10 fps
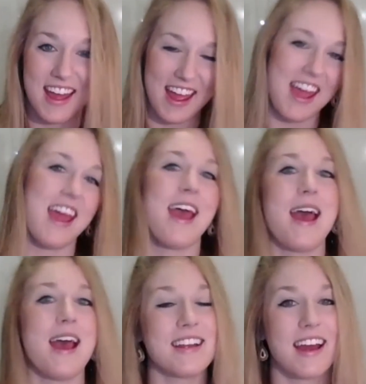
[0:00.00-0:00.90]

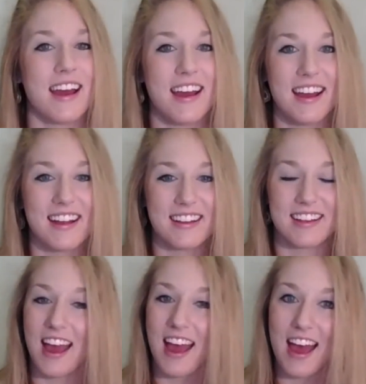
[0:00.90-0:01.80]
And I
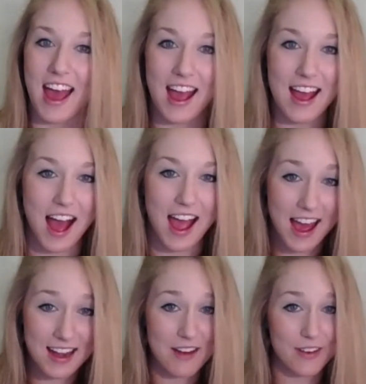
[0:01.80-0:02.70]

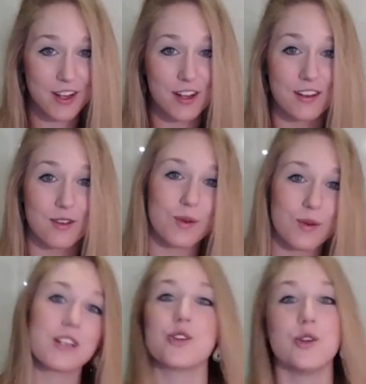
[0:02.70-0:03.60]
had never heard of the
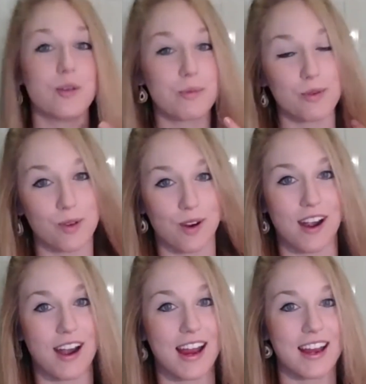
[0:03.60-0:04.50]
word toque before.
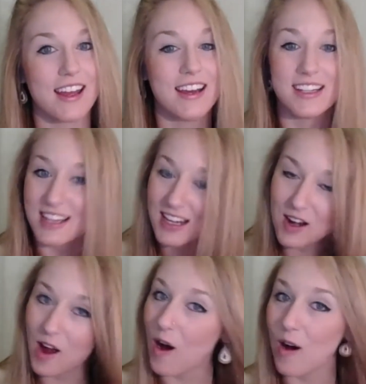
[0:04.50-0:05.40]
I didn't
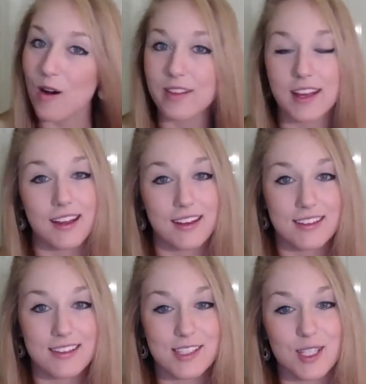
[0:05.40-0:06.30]
know that
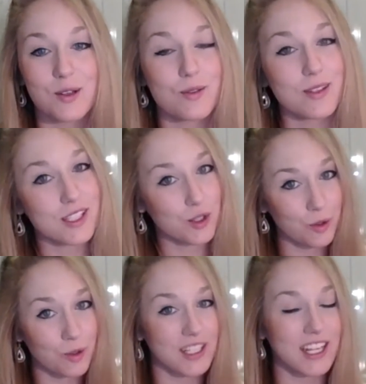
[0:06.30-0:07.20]
toque was
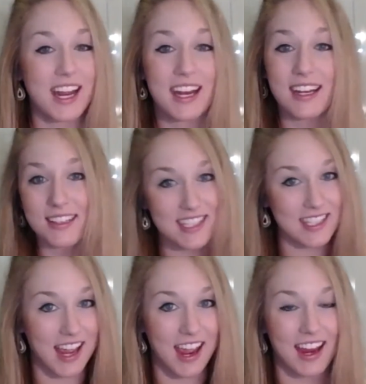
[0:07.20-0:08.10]
cool Canadian
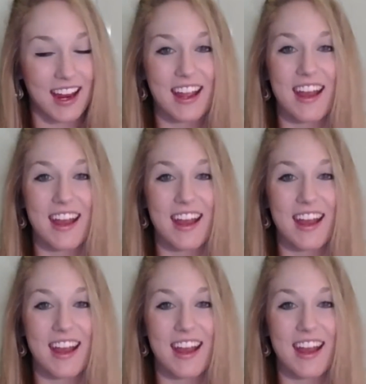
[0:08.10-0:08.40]
slang.